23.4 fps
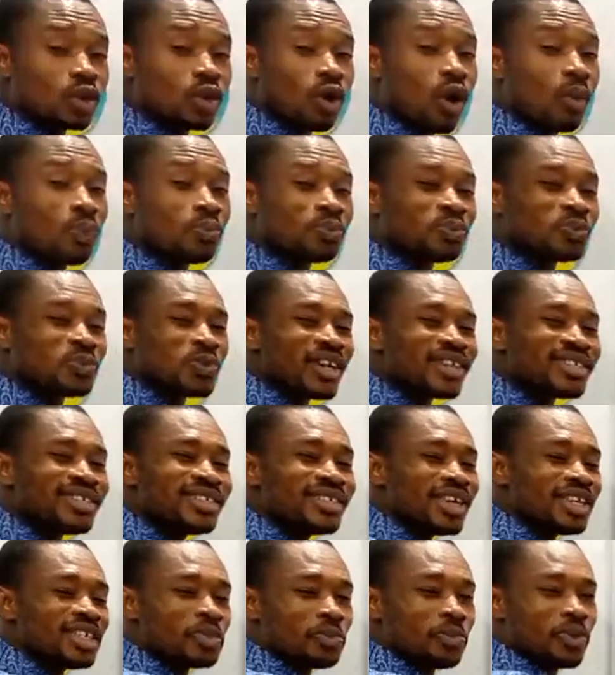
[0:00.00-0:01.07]
we call
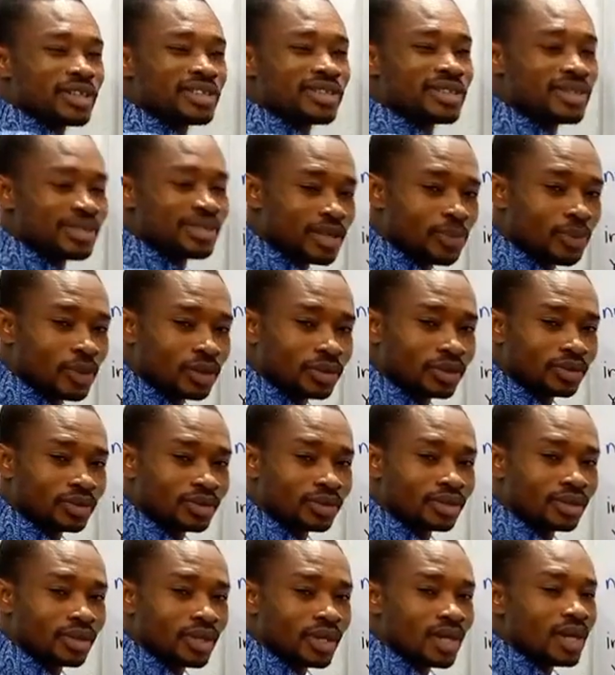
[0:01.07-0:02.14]
present participle.
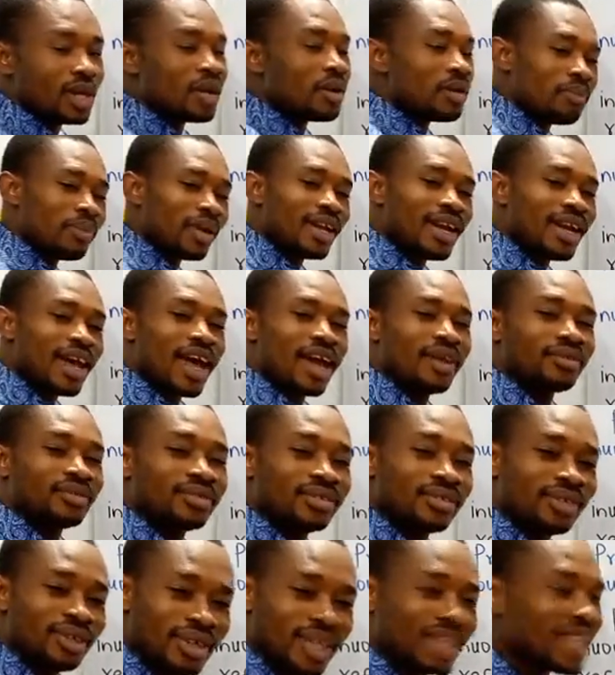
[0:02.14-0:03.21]
But now,
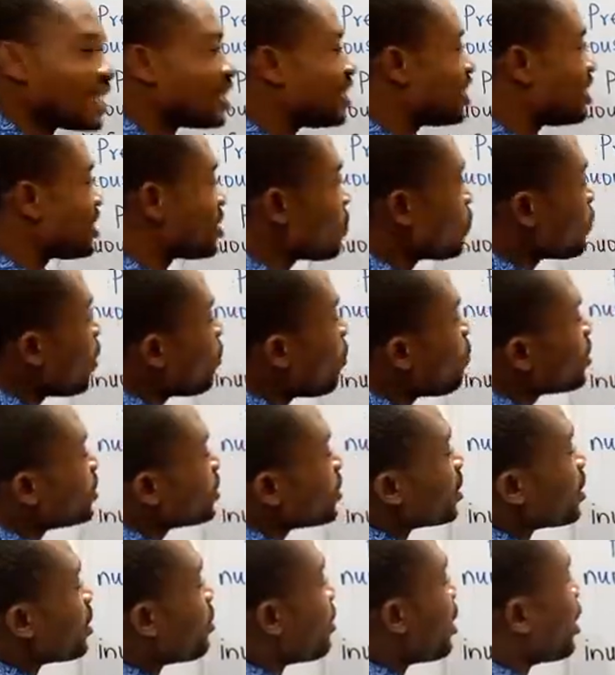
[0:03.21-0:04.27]
look at this. When we
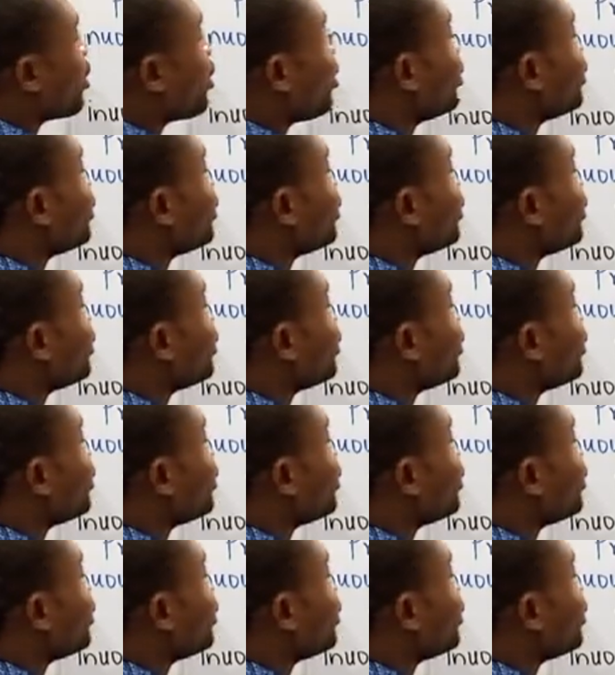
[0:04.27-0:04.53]
talk about